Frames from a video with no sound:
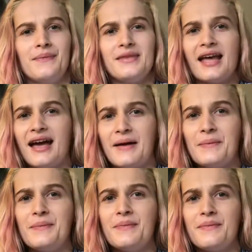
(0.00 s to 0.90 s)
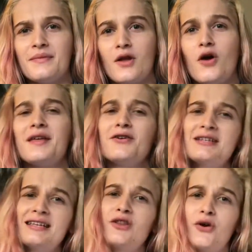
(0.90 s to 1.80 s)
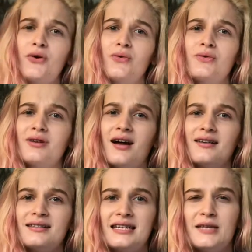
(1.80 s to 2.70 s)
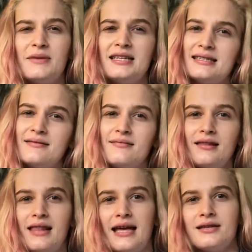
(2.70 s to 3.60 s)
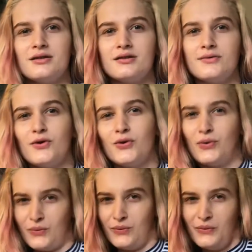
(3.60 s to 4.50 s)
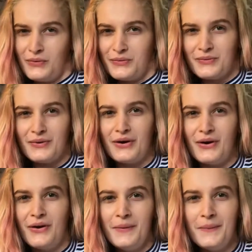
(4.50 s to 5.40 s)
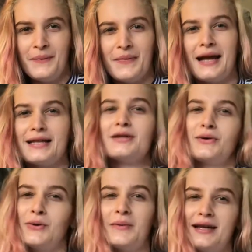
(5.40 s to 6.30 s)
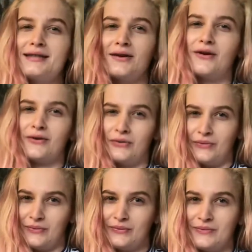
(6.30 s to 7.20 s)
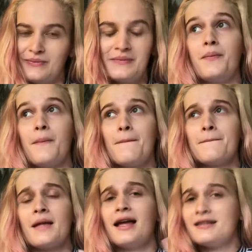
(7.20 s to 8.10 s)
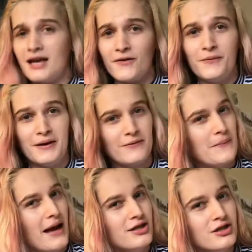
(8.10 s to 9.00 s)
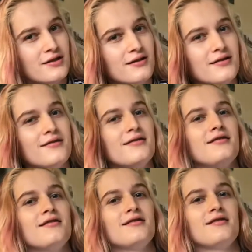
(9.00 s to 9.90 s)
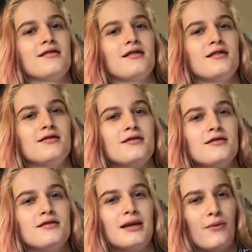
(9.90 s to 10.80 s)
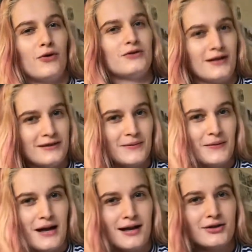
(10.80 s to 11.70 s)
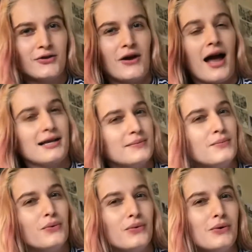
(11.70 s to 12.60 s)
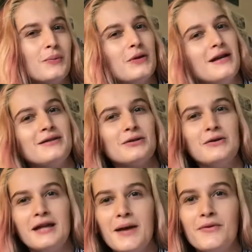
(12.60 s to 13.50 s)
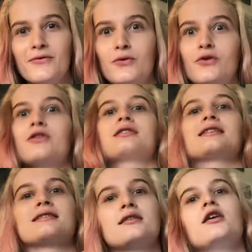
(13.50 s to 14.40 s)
yeah. Oh, there is a local garden centre, but it's less cool, you know? Like, it's cool, but it's not cool. It's hard for me to imagine someone who's into plants and who hasn't bought plants online before, because that's